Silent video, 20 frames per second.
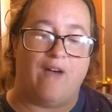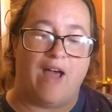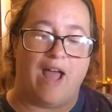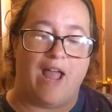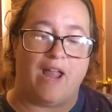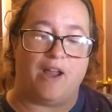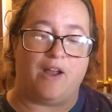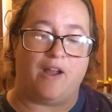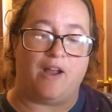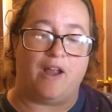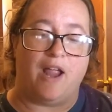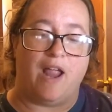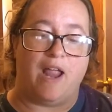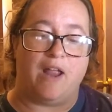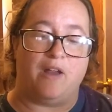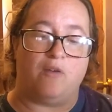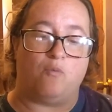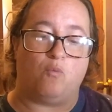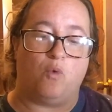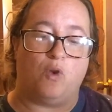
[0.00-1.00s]
Fire,
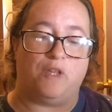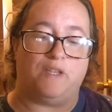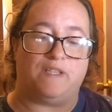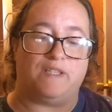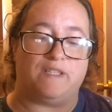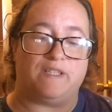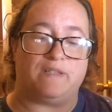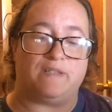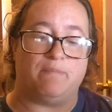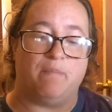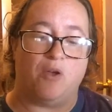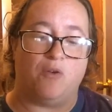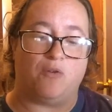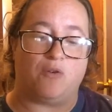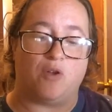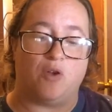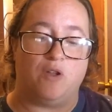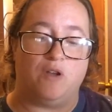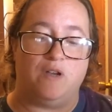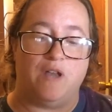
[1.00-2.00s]
and Wood
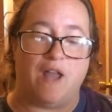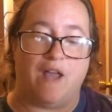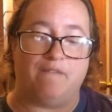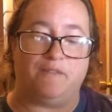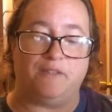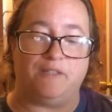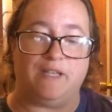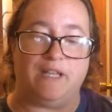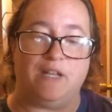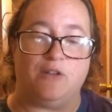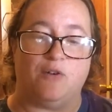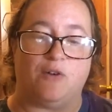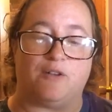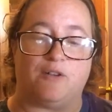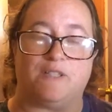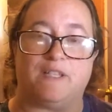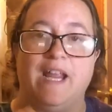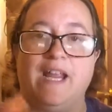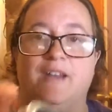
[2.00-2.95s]
Smoke Novelty Yours